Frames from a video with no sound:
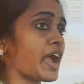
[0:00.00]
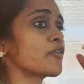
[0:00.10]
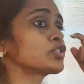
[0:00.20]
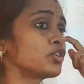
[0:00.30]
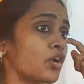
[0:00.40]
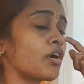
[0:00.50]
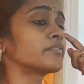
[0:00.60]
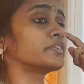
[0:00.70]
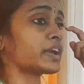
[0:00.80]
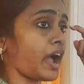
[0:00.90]
We have to
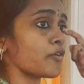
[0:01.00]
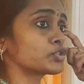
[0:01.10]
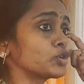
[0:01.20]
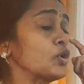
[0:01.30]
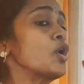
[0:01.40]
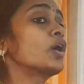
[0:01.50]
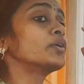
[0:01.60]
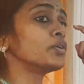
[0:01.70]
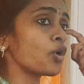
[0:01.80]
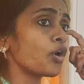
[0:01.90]
learn, we have to
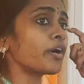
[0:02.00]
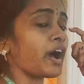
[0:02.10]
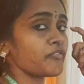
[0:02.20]
know